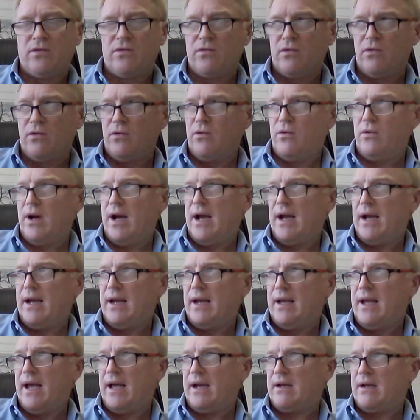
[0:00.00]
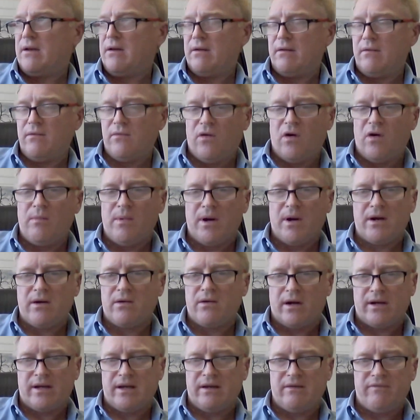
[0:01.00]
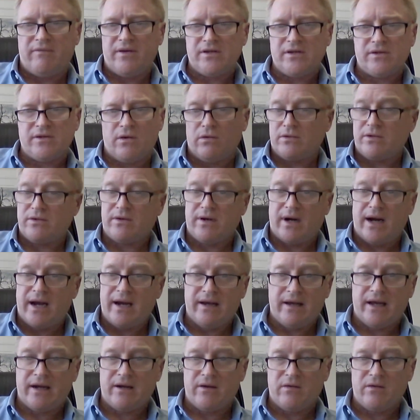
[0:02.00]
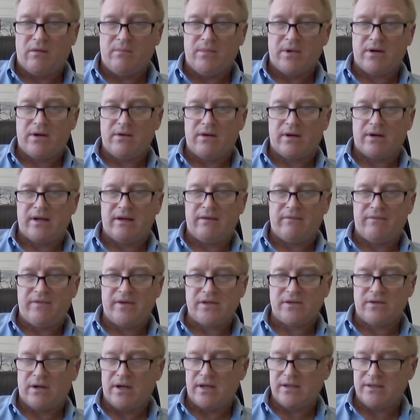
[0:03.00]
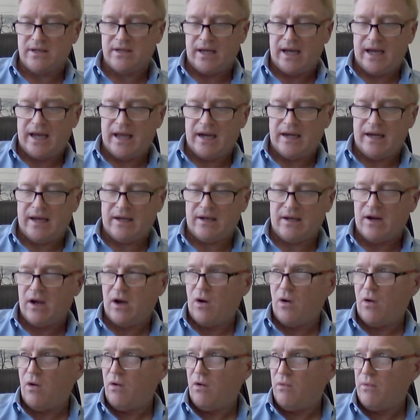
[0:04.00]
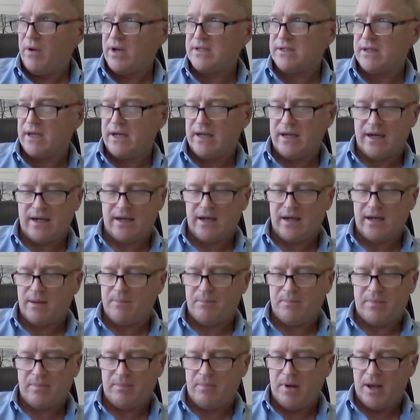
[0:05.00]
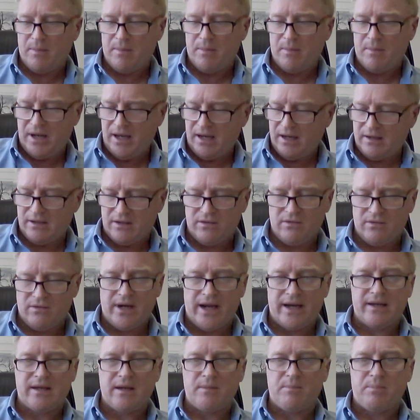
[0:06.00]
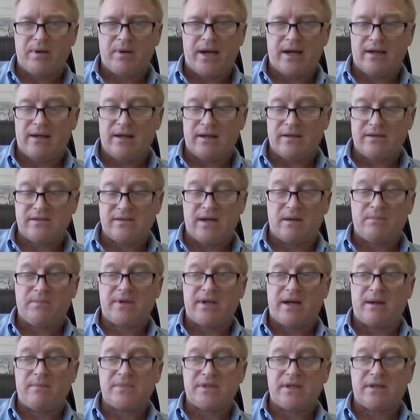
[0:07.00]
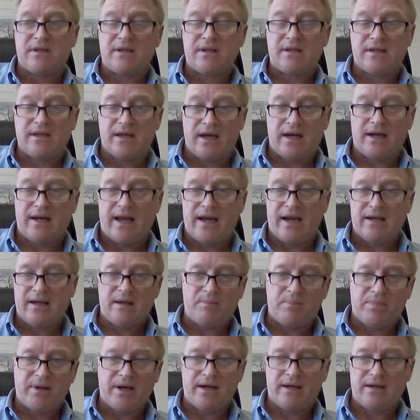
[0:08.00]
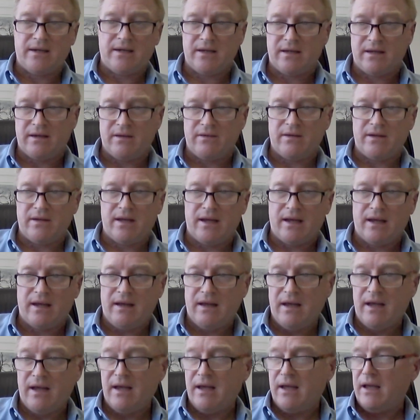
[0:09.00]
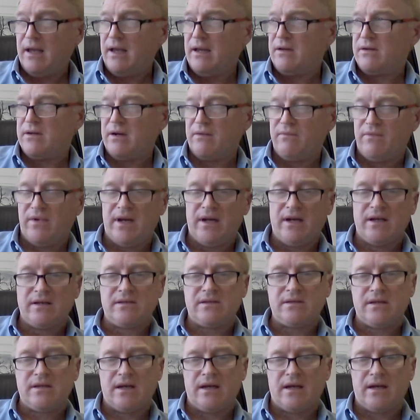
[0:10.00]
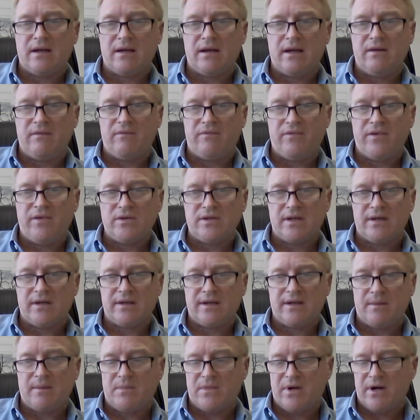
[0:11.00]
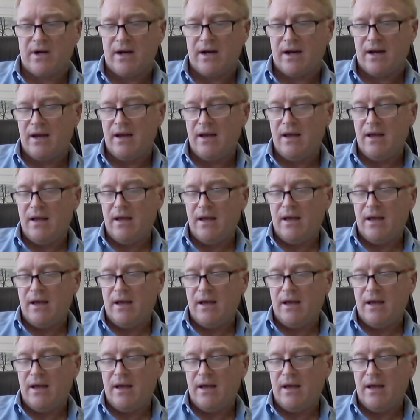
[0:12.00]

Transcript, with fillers: to get normal clotting physiology, or try and get normal clotting physiology. And it always ended up being dual antiplatelet, sometimes a third antiplatelet, you know, intravenous uh, infusion type drug.